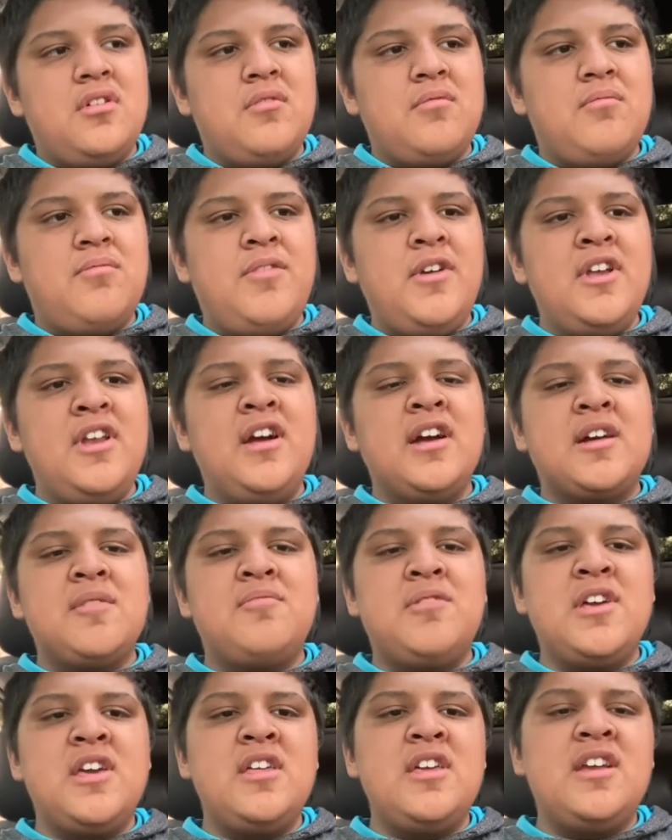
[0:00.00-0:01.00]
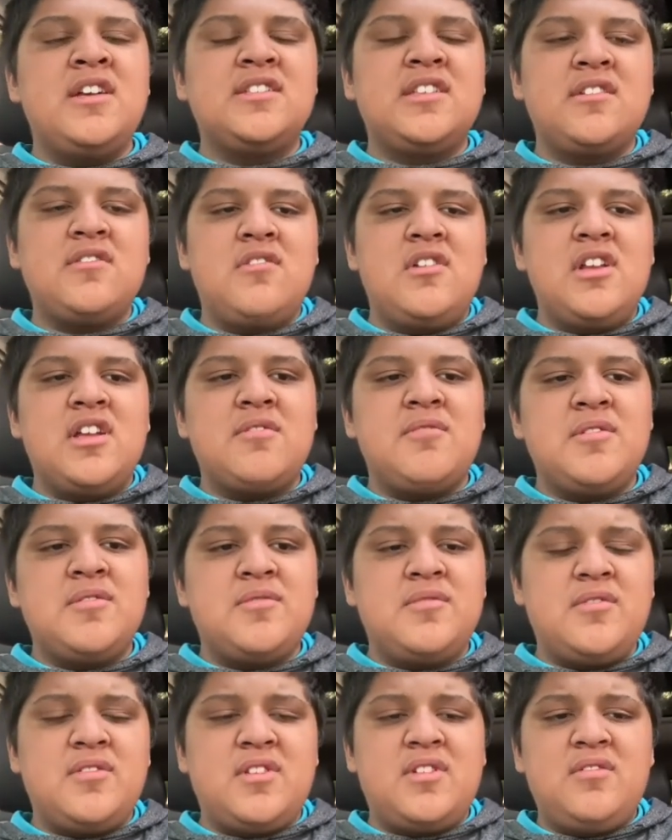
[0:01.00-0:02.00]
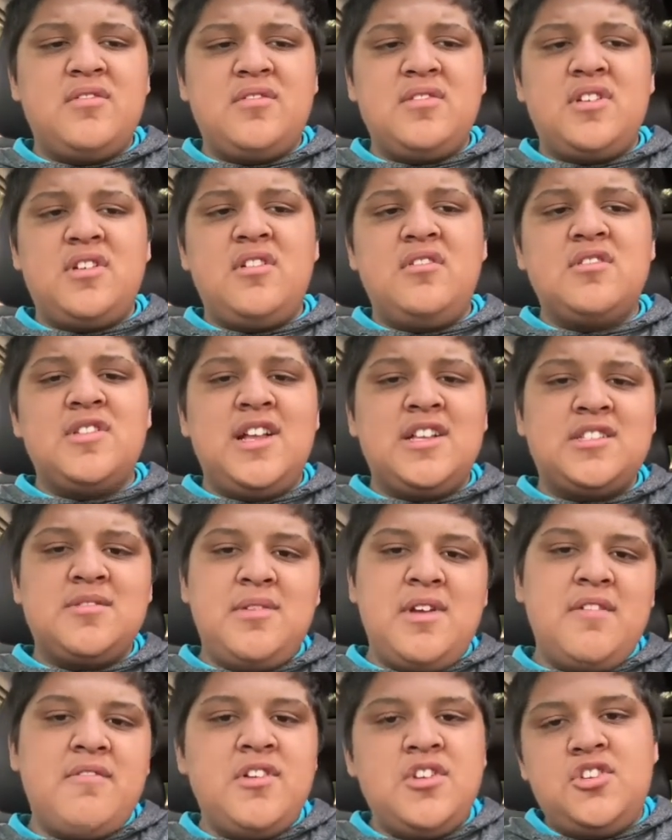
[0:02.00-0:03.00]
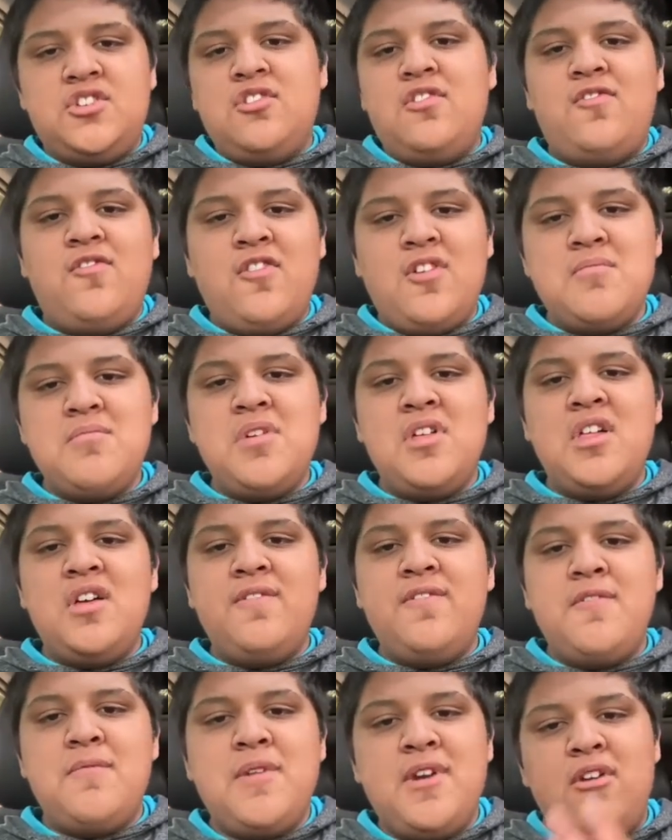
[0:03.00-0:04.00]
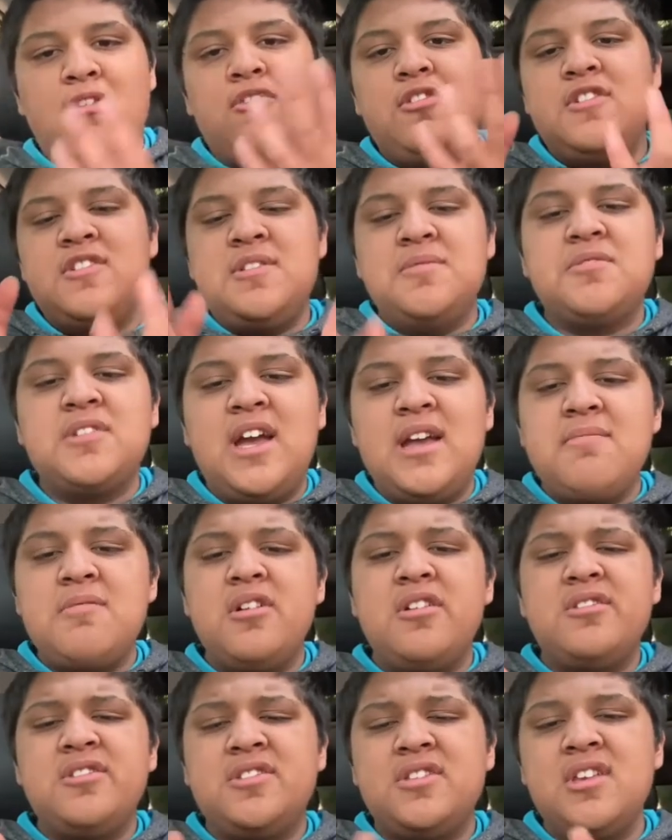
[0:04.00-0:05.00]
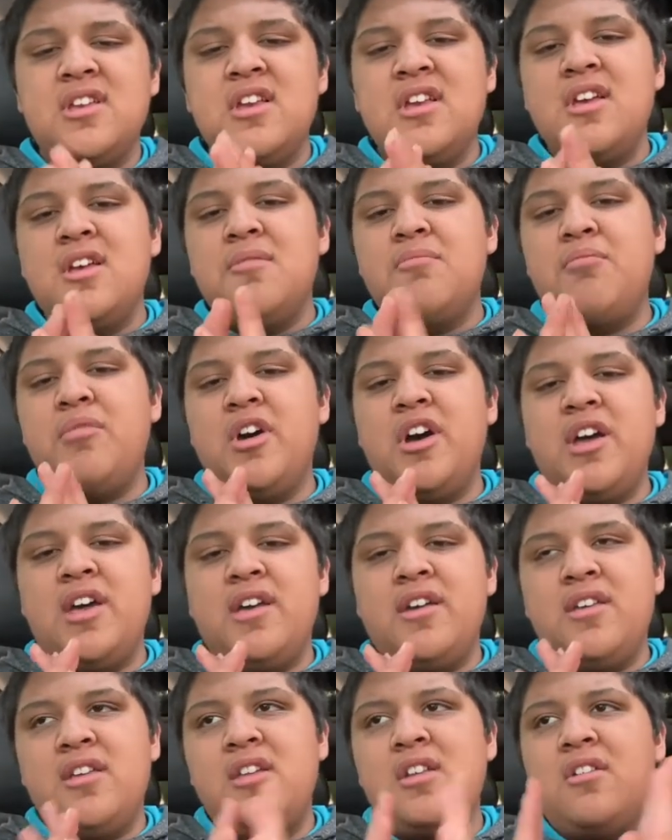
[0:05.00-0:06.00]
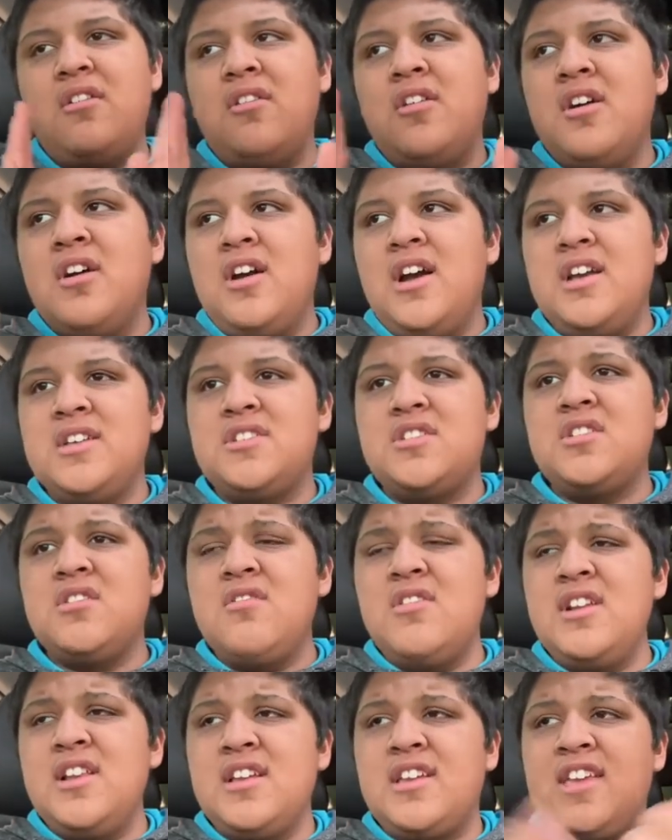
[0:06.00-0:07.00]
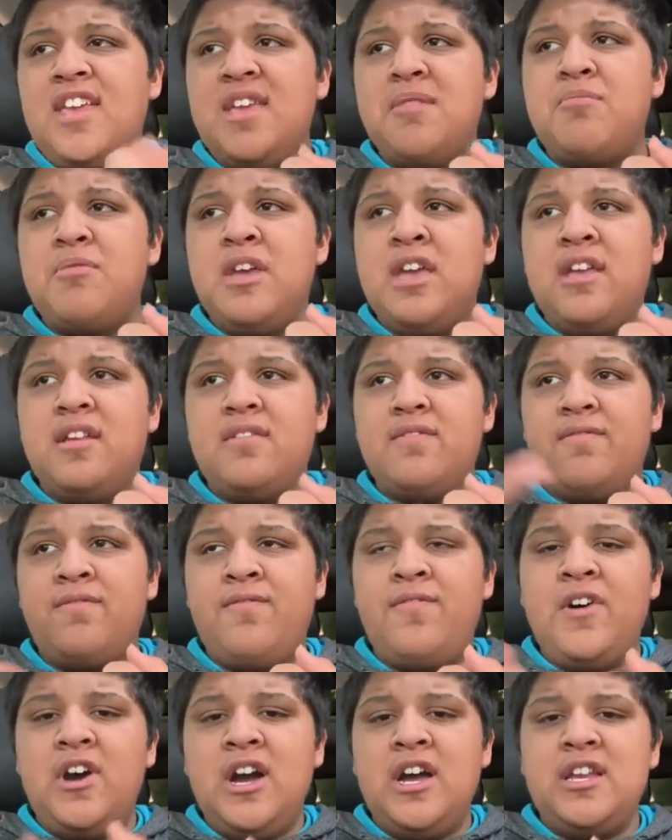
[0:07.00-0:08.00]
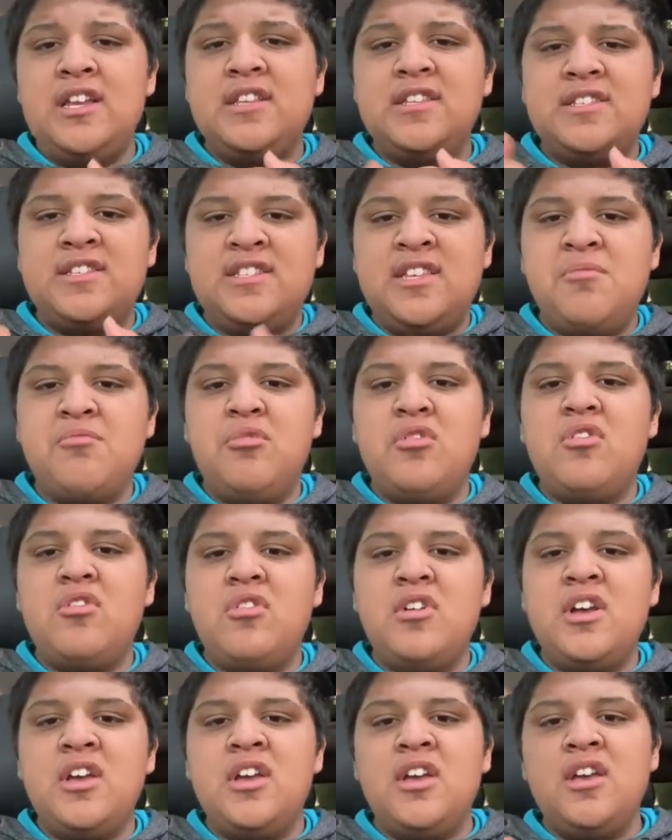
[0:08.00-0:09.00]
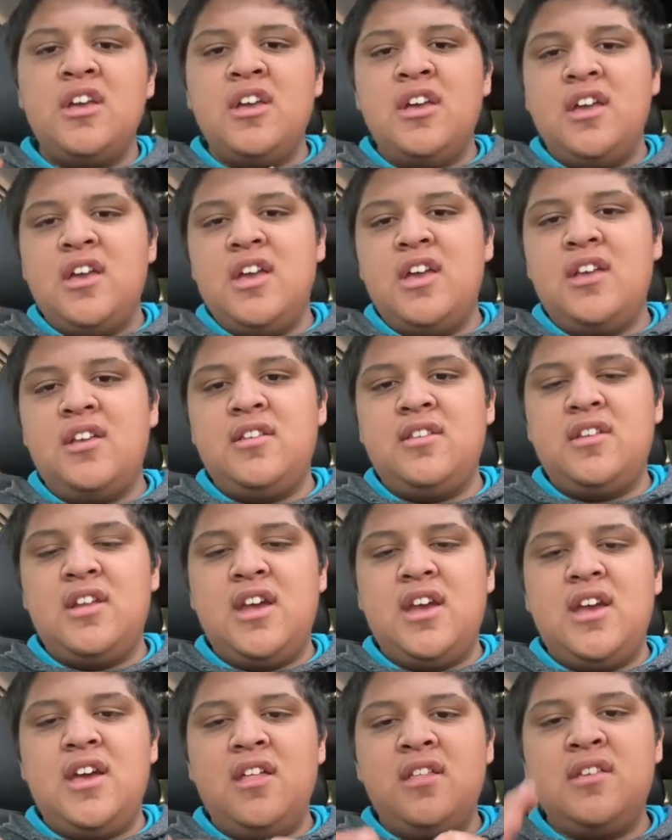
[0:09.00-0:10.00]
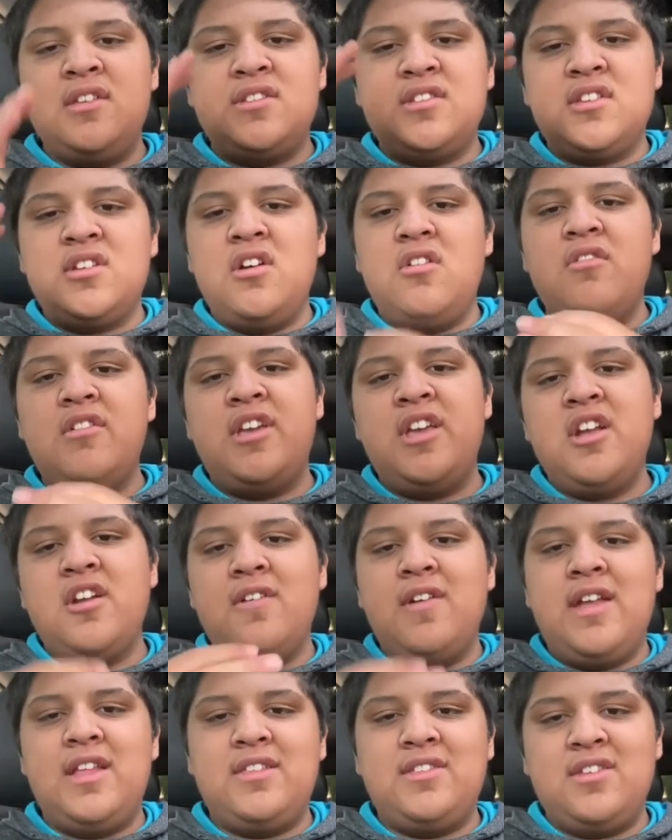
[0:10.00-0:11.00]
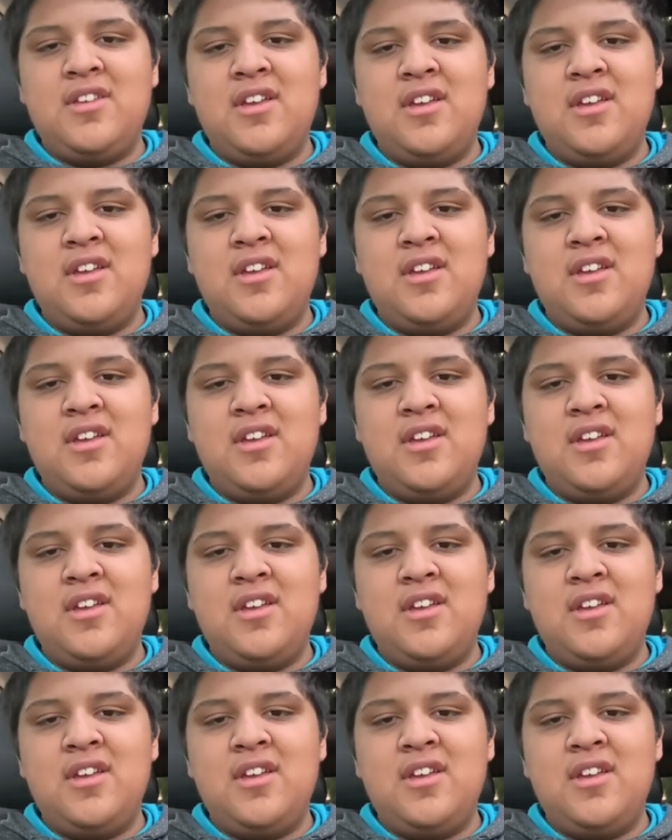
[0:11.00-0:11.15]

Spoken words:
Probably not completely, because I want to go back to my original formula for my older subscribers. But I still want to keep it fun, simple, and at least coherent.